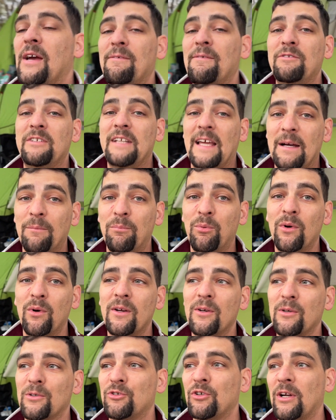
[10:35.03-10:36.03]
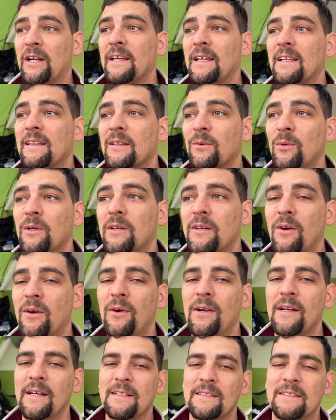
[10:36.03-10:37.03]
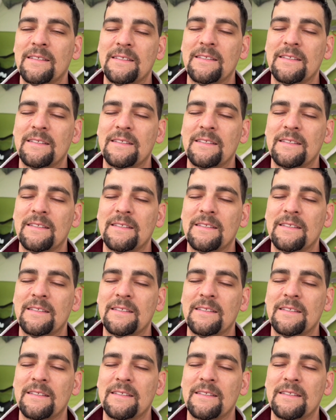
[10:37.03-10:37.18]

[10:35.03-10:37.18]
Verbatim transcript: have damp wood or trying to get the wood going. It's